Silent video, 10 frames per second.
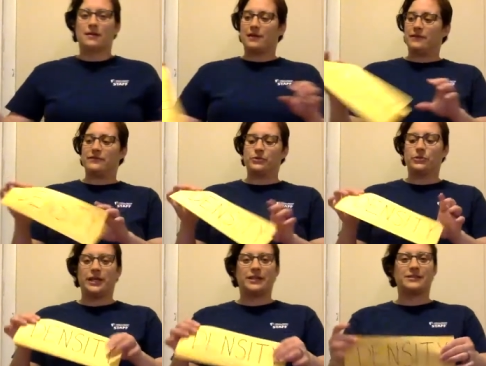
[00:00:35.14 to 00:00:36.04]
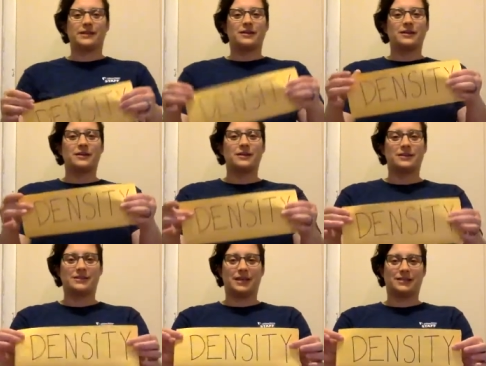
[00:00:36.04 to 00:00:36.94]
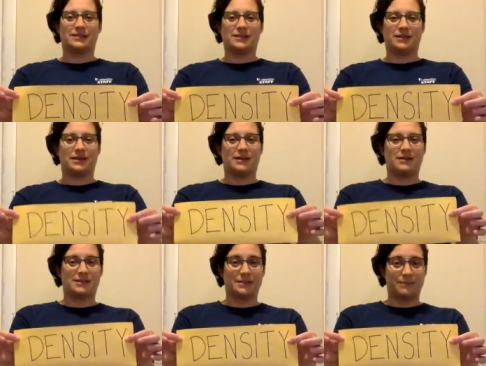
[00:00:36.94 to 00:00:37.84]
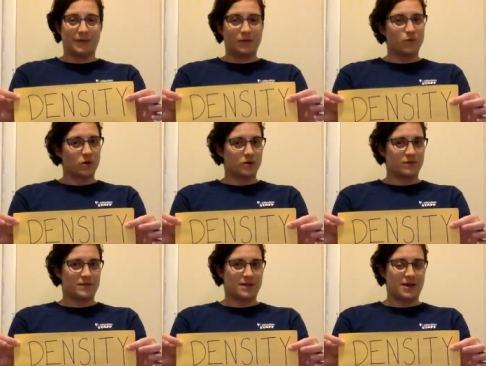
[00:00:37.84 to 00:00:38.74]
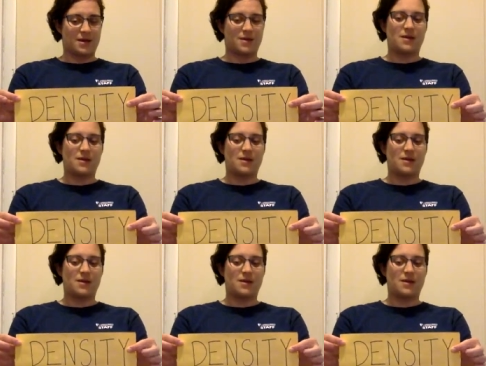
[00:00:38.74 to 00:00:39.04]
I have visual aids here. Density is the big word of the day.